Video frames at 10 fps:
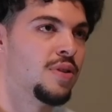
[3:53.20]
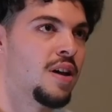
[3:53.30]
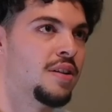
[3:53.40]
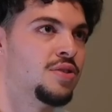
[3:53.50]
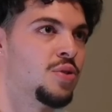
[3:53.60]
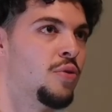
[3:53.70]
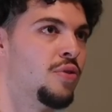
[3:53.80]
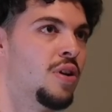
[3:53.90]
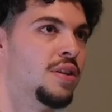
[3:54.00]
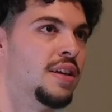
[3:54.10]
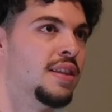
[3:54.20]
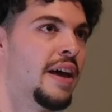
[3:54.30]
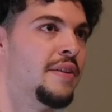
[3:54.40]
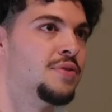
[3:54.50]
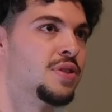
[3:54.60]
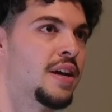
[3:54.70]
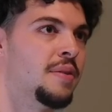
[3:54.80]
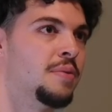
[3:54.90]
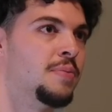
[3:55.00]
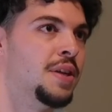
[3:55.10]
you a lot just overall in, in life, just
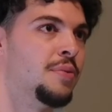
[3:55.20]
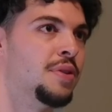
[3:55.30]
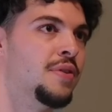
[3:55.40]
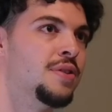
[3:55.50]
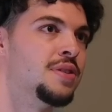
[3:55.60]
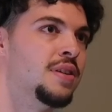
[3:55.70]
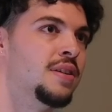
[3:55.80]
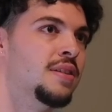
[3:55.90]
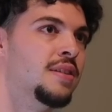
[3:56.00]
kind of dealing with adversity?